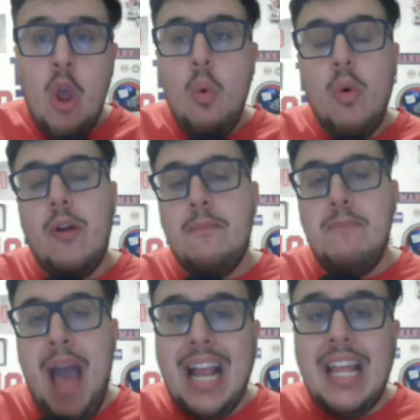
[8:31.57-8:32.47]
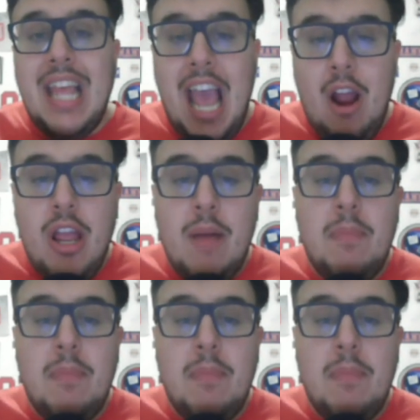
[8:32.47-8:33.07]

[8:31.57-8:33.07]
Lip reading: when they're back in the area,